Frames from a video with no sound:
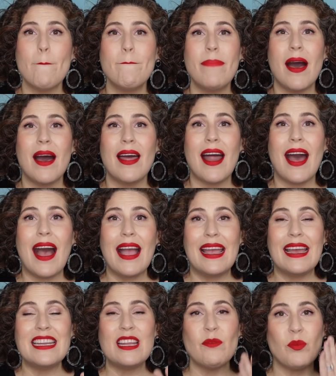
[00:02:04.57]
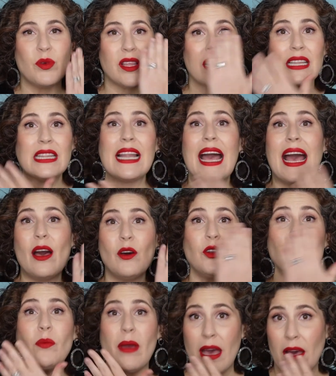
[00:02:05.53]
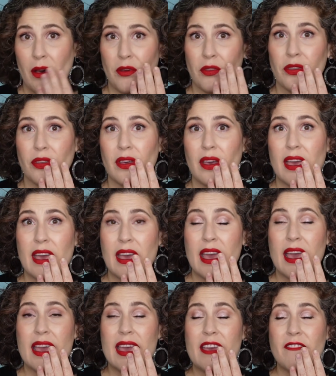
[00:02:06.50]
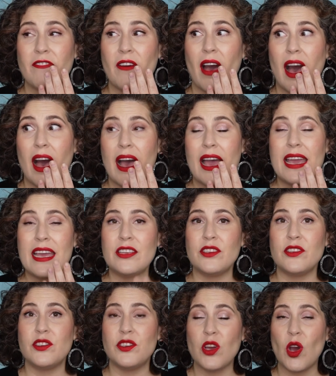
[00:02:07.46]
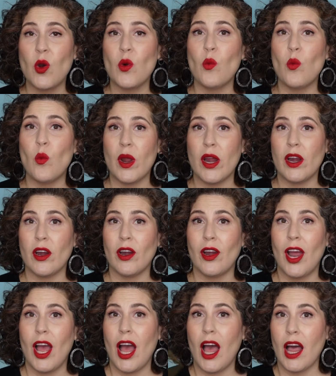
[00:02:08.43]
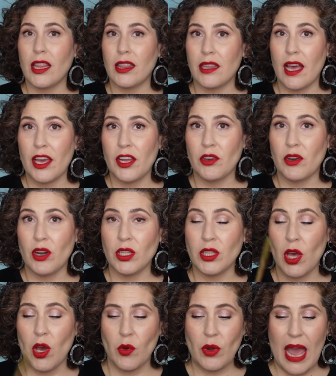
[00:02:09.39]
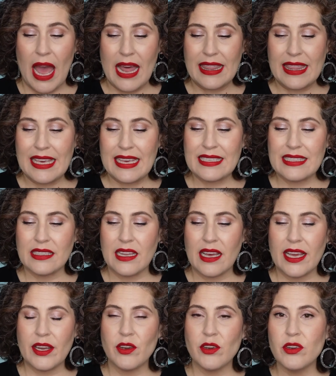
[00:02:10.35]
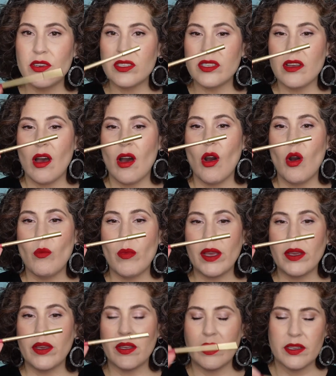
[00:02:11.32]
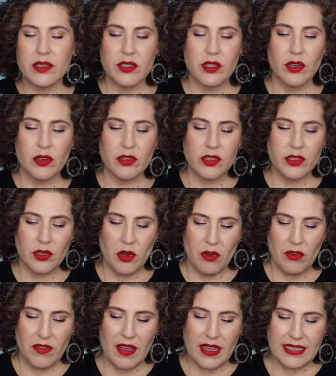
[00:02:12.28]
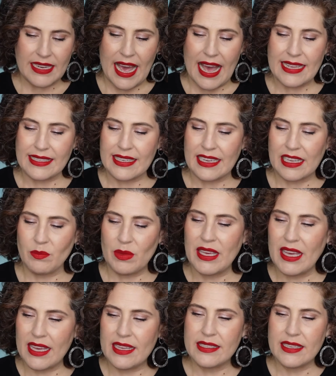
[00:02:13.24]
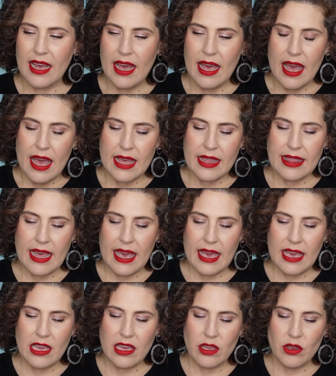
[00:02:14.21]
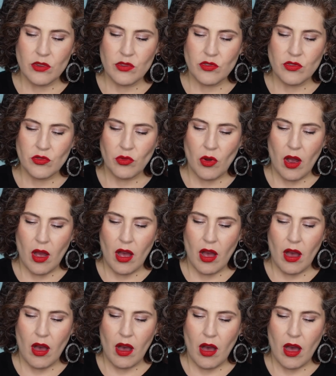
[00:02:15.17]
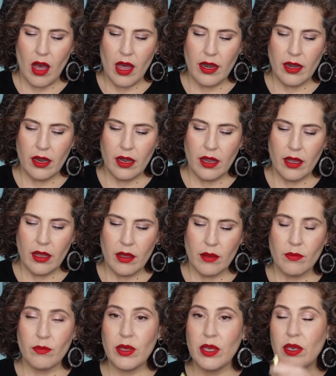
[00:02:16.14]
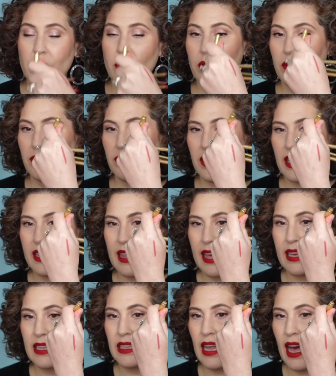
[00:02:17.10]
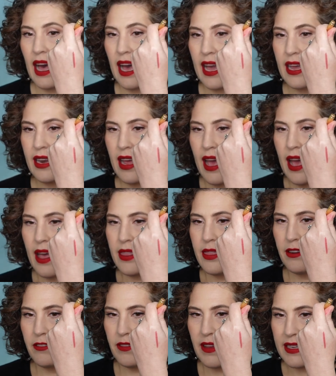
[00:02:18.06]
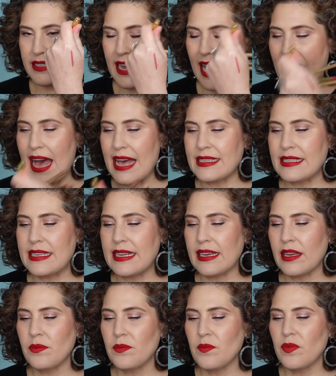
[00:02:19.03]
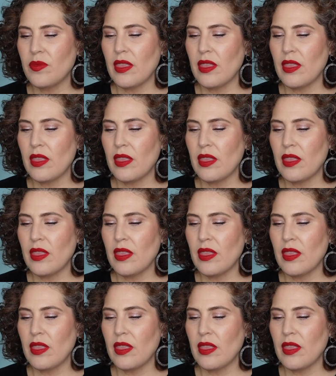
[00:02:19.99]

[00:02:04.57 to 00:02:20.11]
But I end up with clown mouth if I don't wear liner alone. And these liners, oh my goodness, they're so fantastic because they draw on beautifully. They glide, they're fantastic.